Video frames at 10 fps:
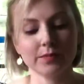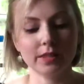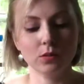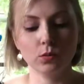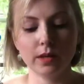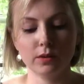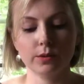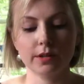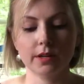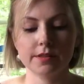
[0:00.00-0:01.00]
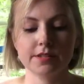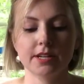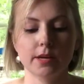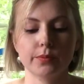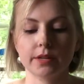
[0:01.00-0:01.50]
while we're on the
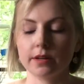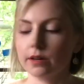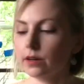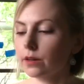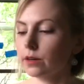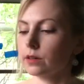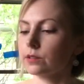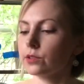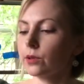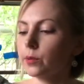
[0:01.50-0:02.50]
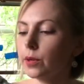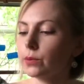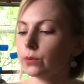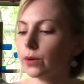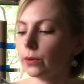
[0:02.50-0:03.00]
topic of toilet paper
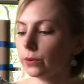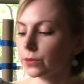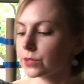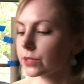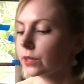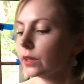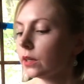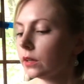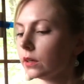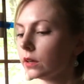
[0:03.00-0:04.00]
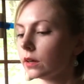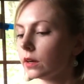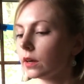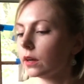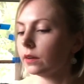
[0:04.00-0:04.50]
rolls,
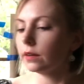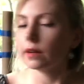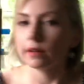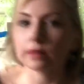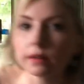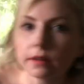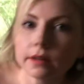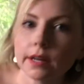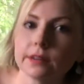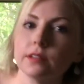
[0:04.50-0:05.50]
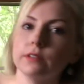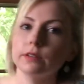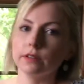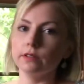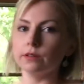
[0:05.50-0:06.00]
another activity you
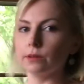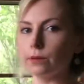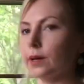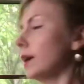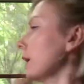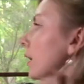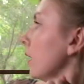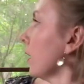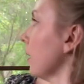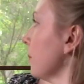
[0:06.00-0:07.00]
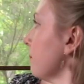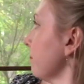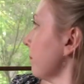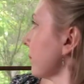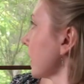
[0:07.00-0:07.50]
can do,
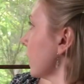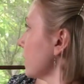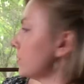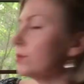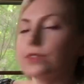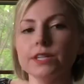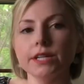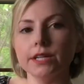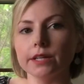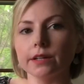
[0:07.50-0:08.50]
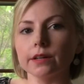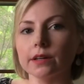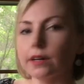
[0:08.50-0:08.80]
as you see here,